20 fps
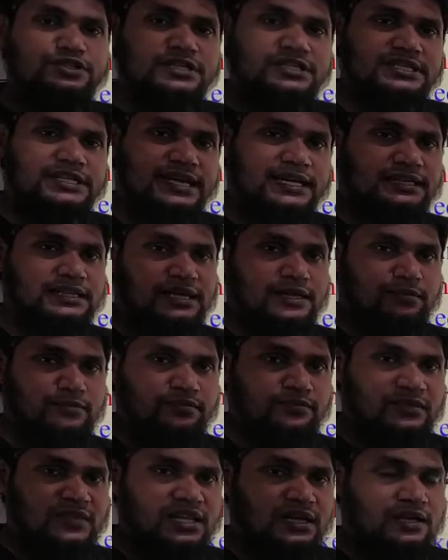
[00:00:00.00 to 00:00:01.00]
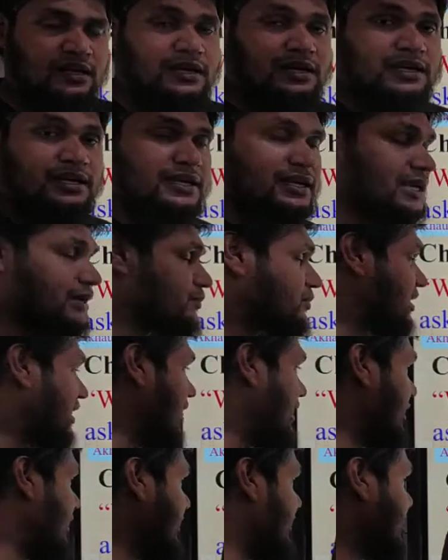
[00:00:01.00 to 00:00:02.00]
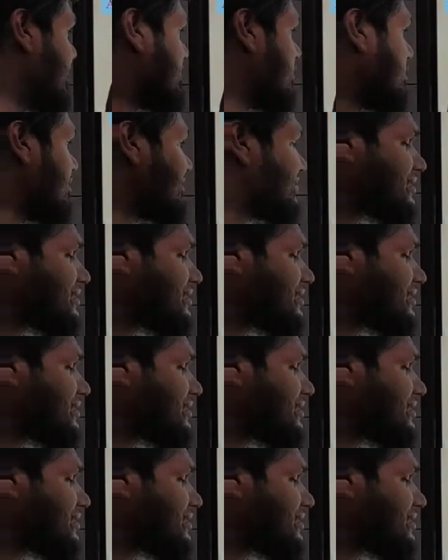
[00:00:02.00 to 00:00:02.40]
take them. If the interrogative